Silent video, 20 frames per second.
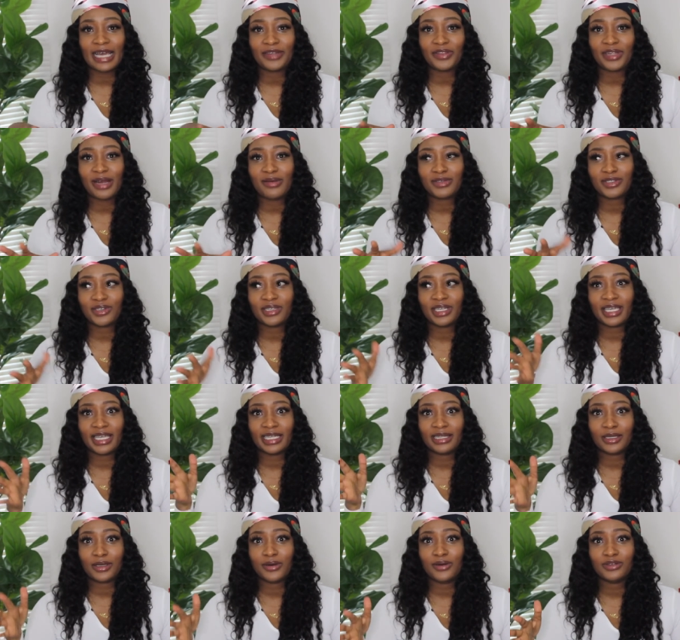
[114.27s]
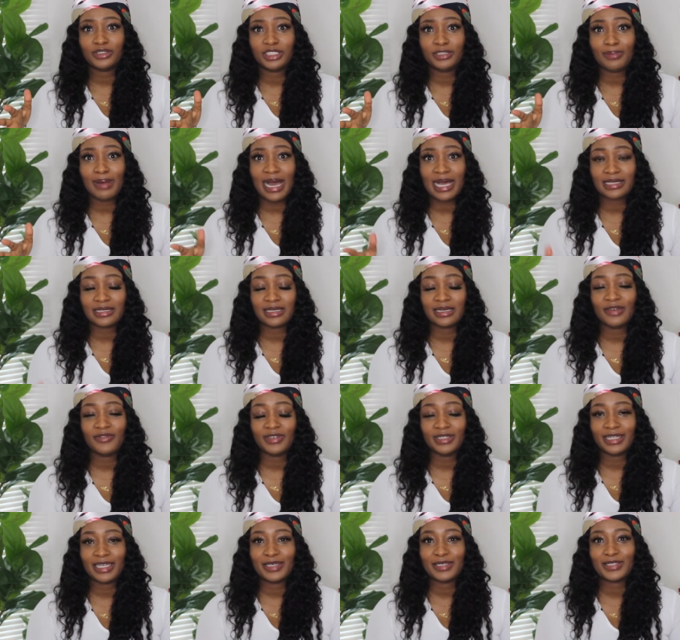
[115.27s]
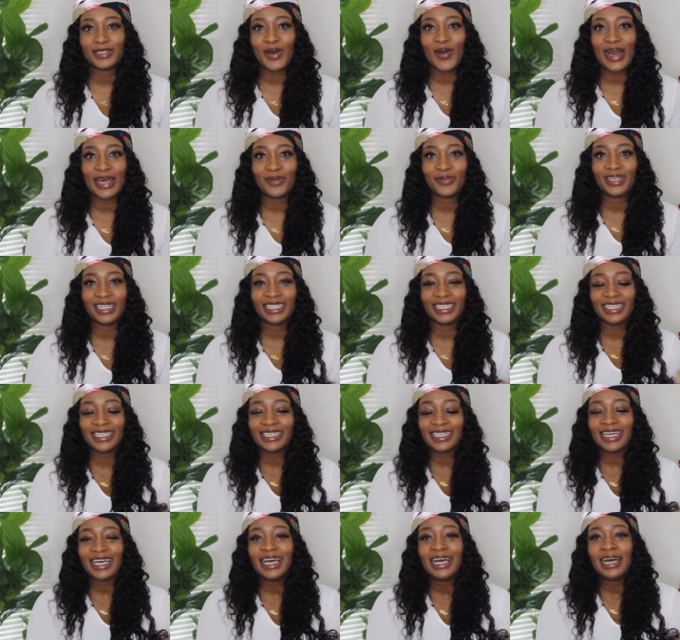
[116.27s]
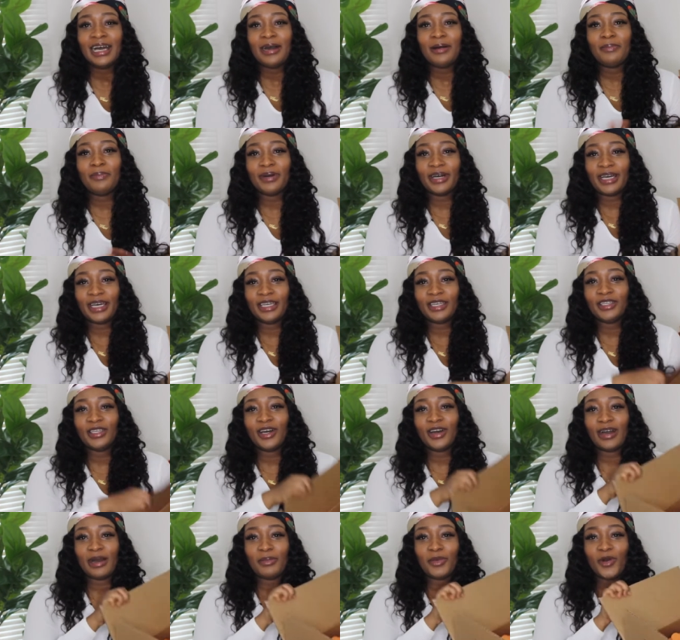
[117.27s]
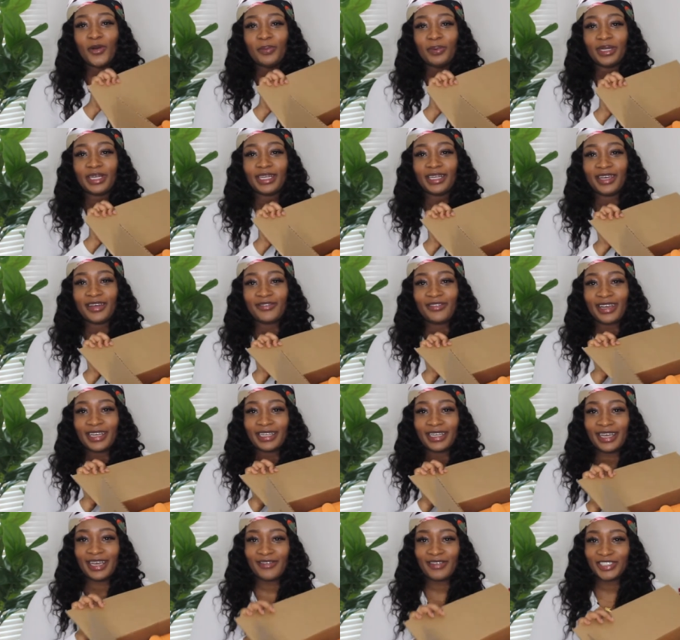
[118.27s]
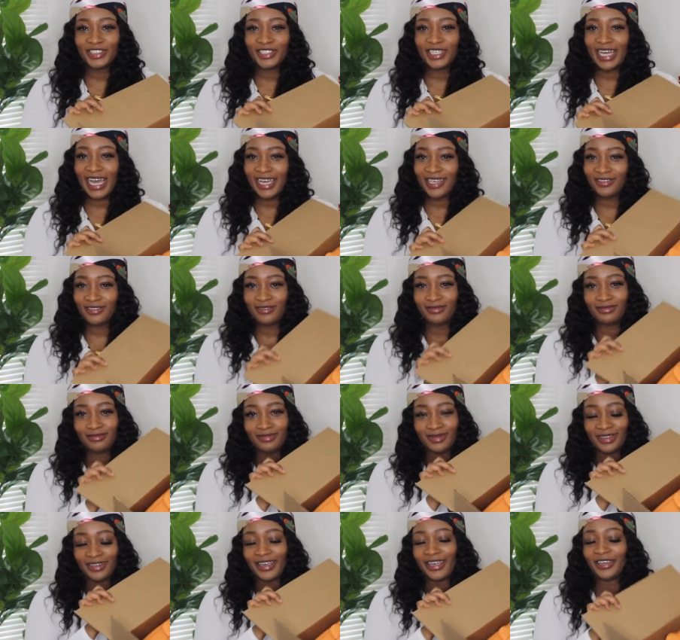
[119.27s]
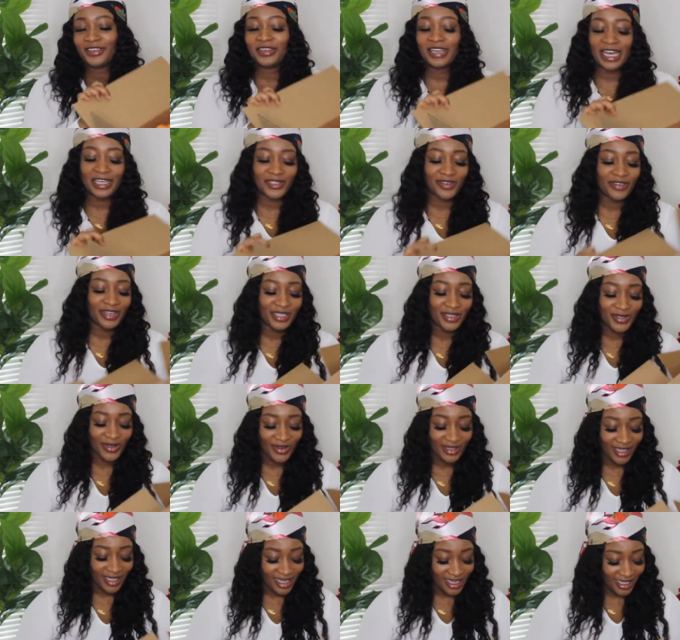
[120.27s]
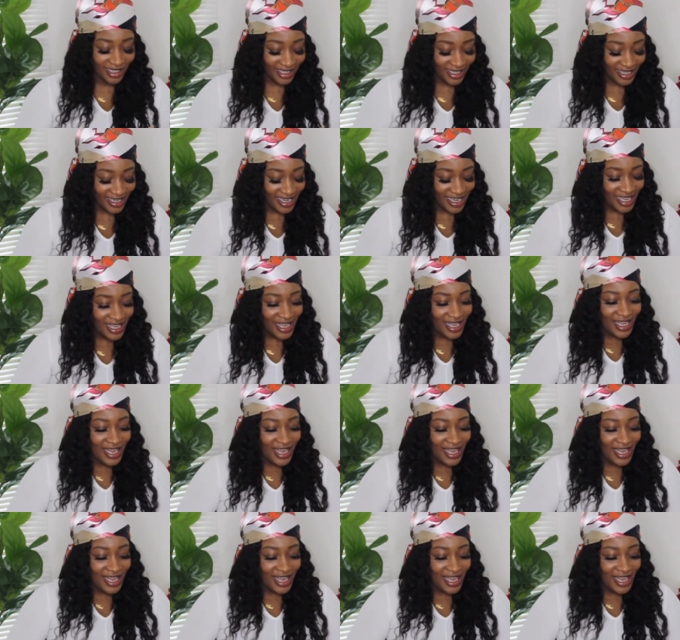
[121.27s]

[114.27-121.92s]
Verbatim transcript: I thought I was gonna get the coach box and everything. So I don't want to look, but you know, I'm opening it right now. But you got, you all right? You guys already saw the color.